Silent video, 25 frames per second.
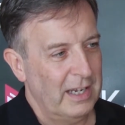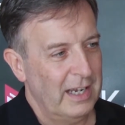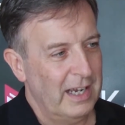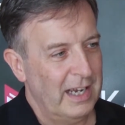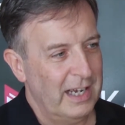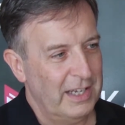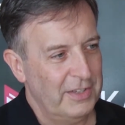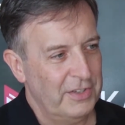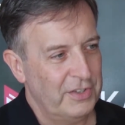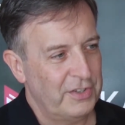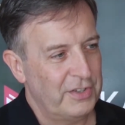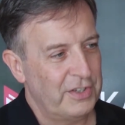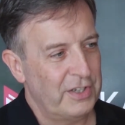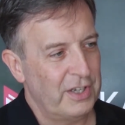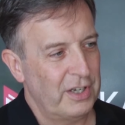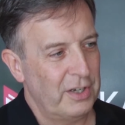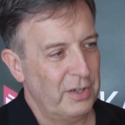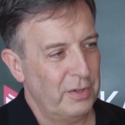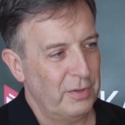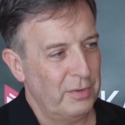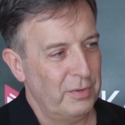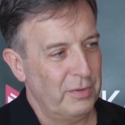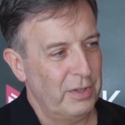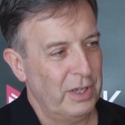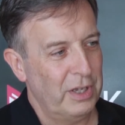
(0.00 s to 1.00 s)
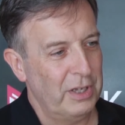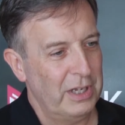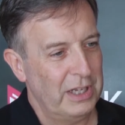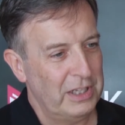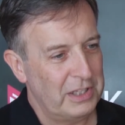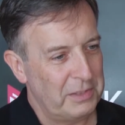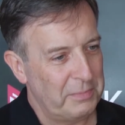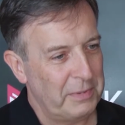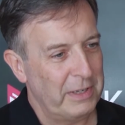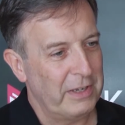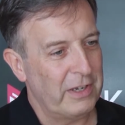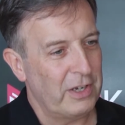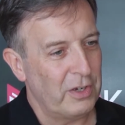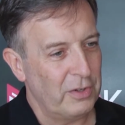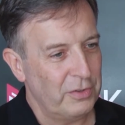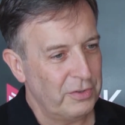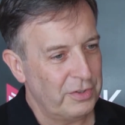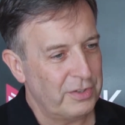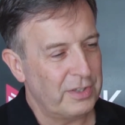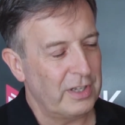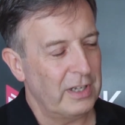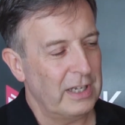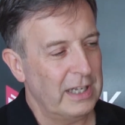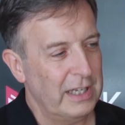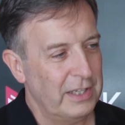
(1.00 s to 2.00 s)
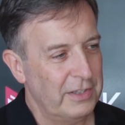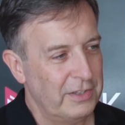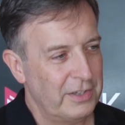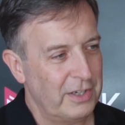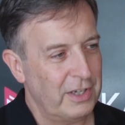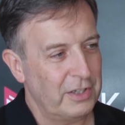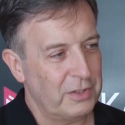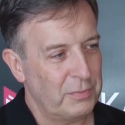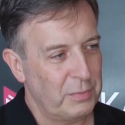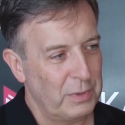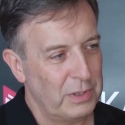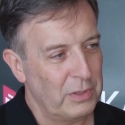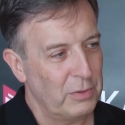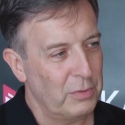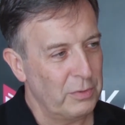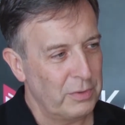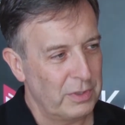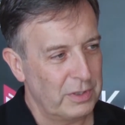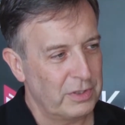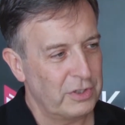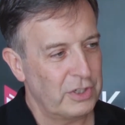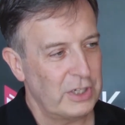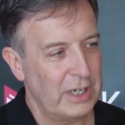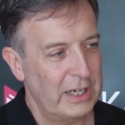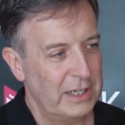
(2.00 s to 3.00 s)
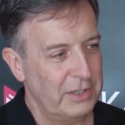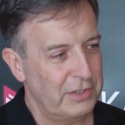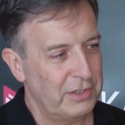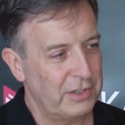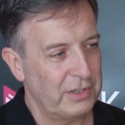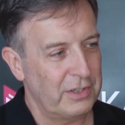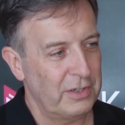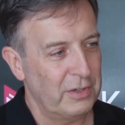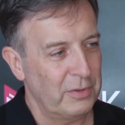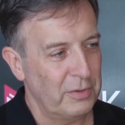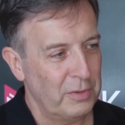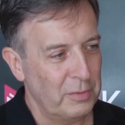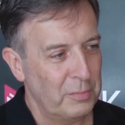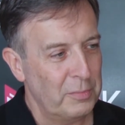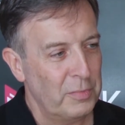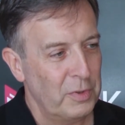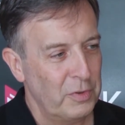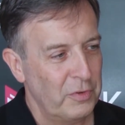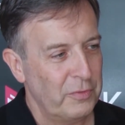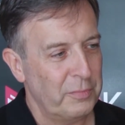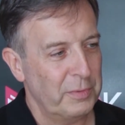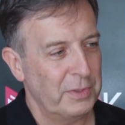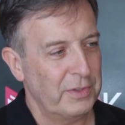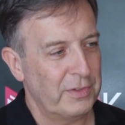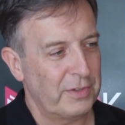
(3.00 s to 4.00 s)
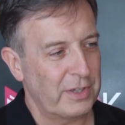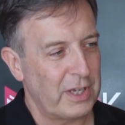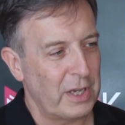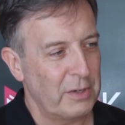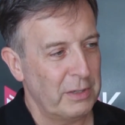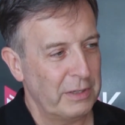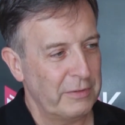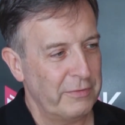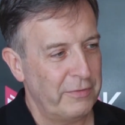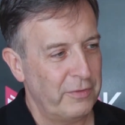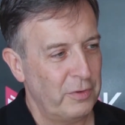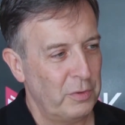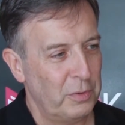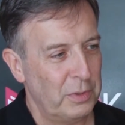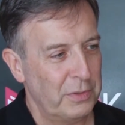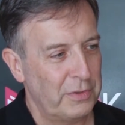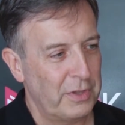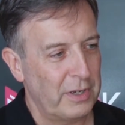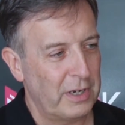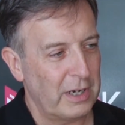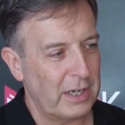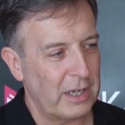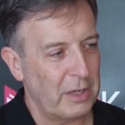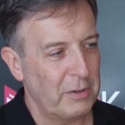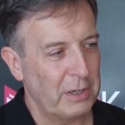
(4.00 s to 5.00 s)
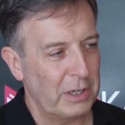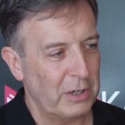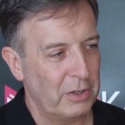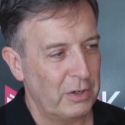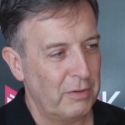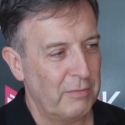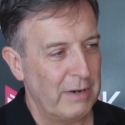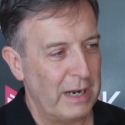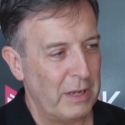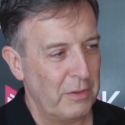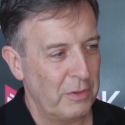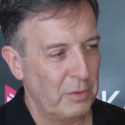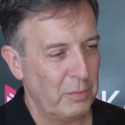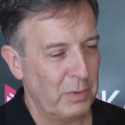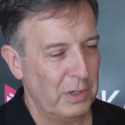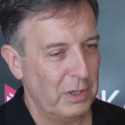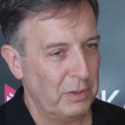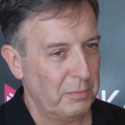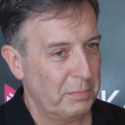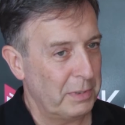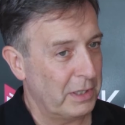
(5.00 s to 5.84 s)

And so you need to be constantly in touch with all the changes and all the movements going forward that are going on around the world,